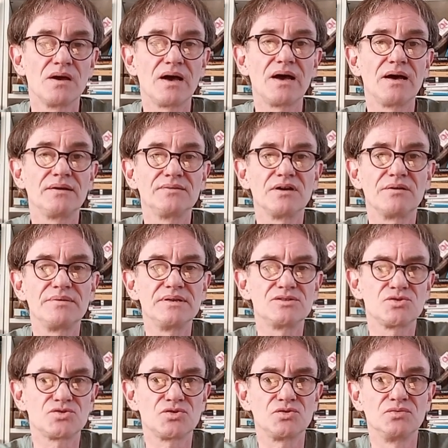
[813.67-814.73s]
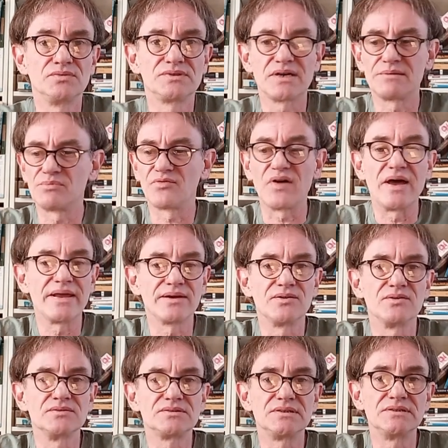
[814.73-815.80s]
and there is a certain type of
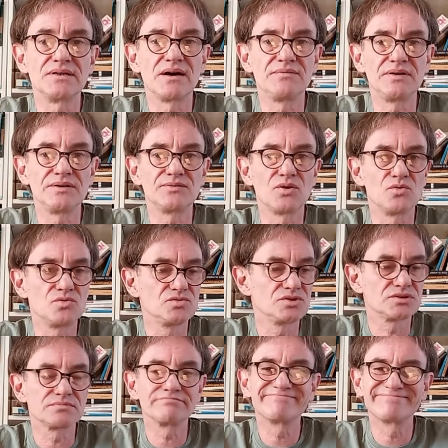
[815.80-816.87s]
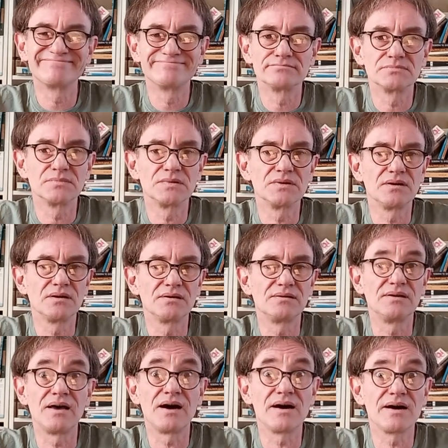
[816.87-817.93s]
elegance in having those
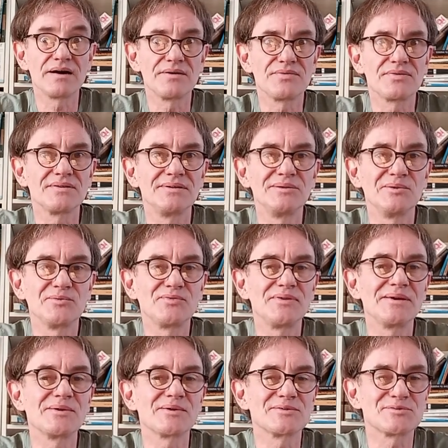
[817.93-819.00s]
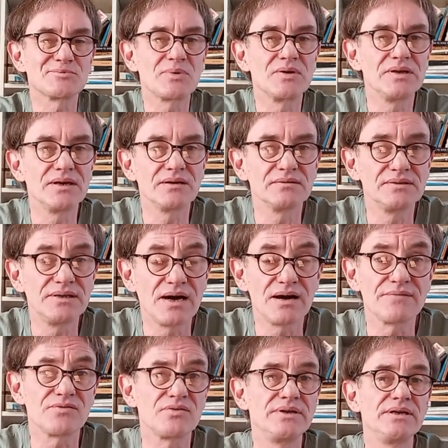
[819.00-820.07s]
lithe little fingers running on the
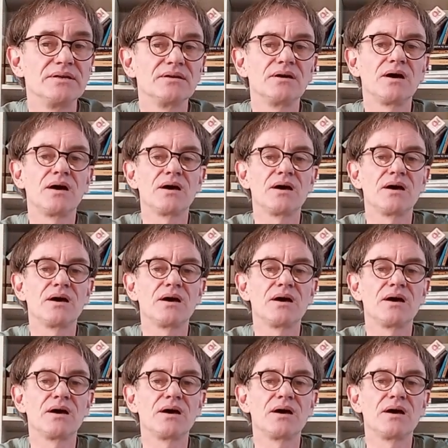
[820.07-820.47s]
ivory